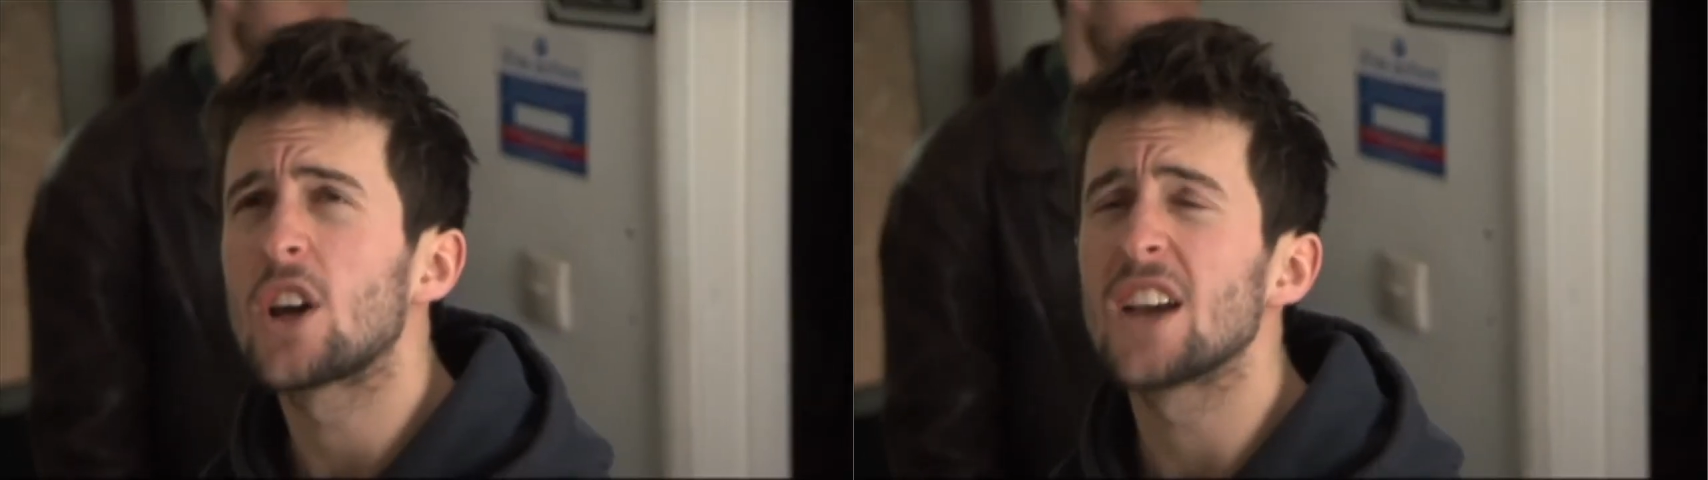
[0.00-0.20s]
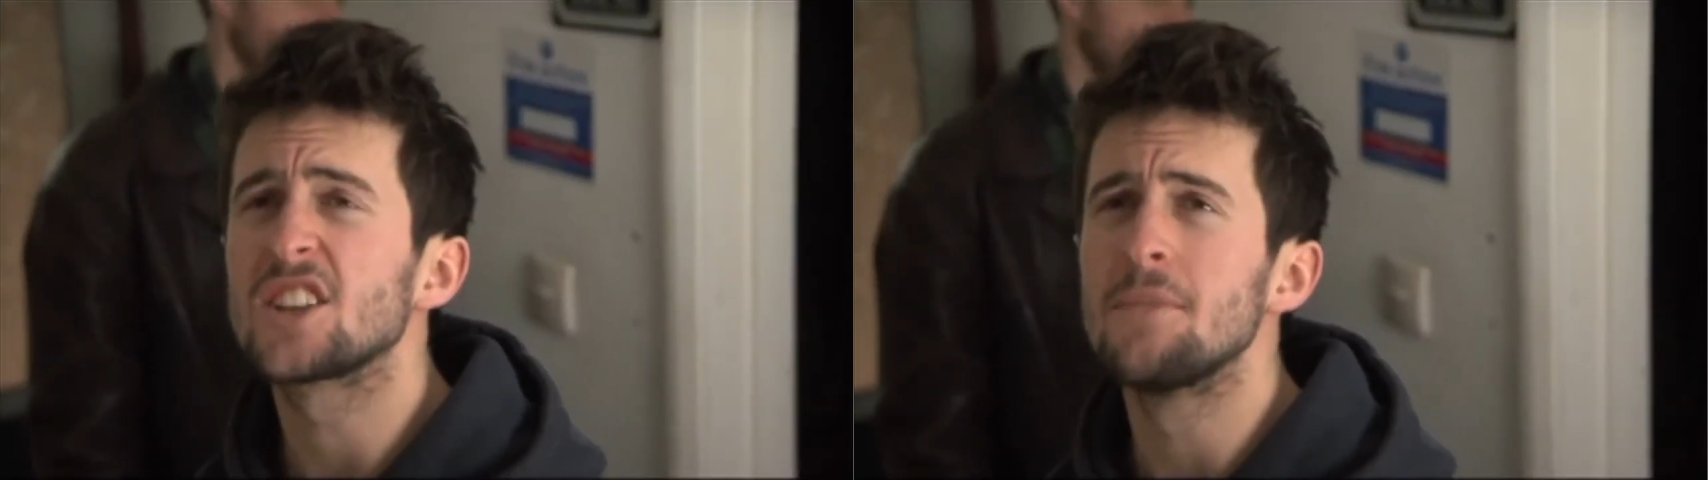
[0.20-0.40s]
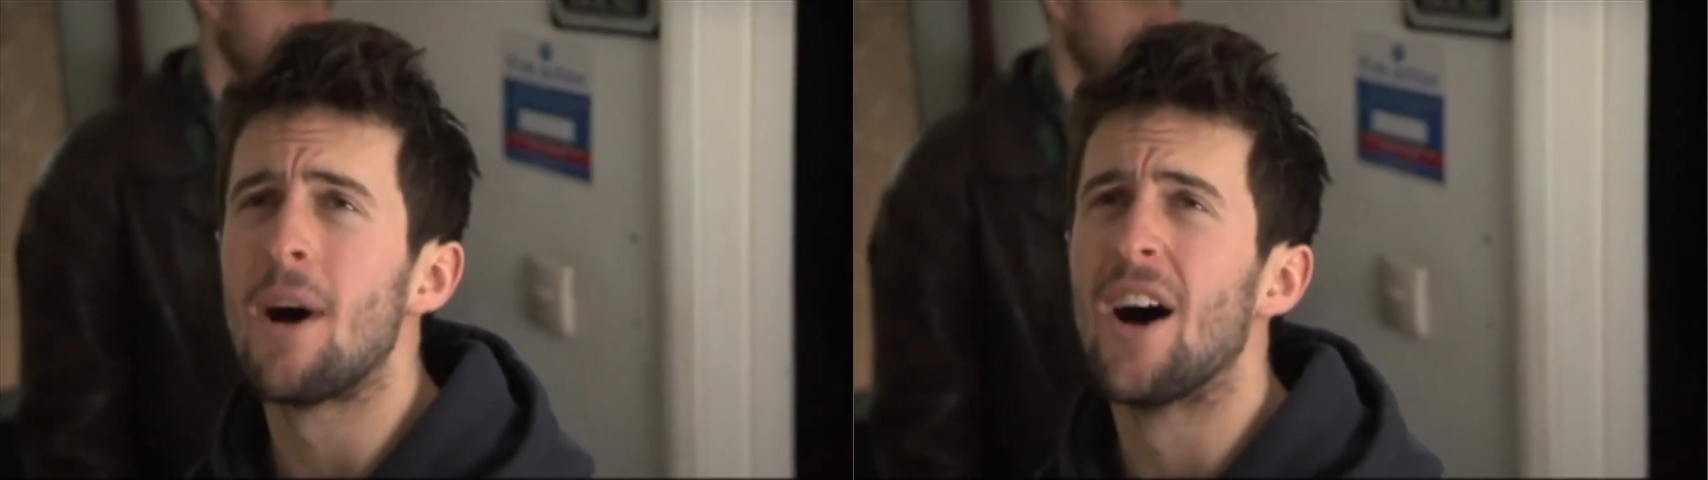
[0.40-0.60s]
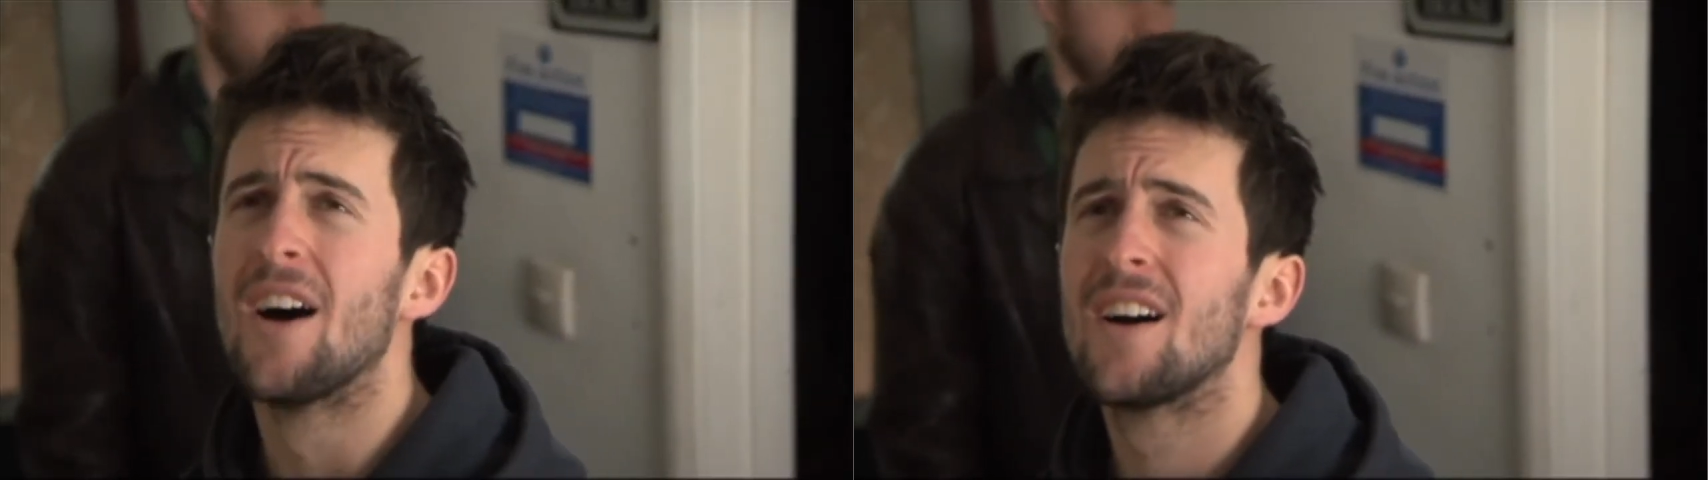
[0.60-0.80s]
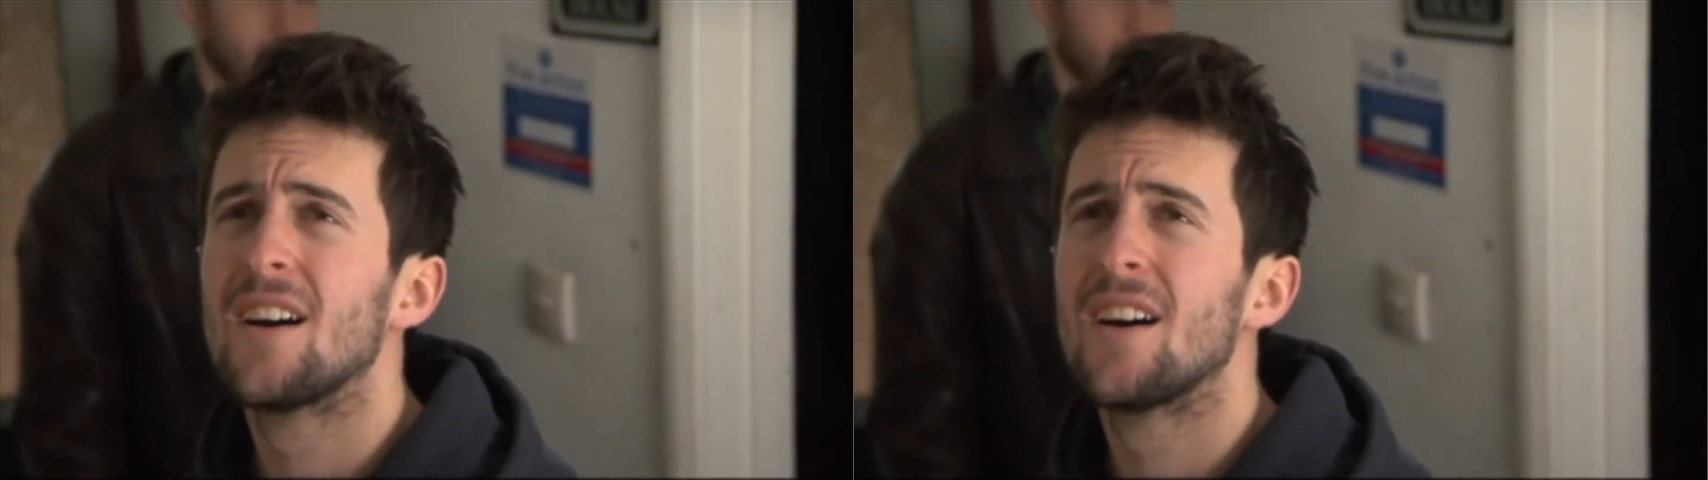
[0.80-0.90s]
customer.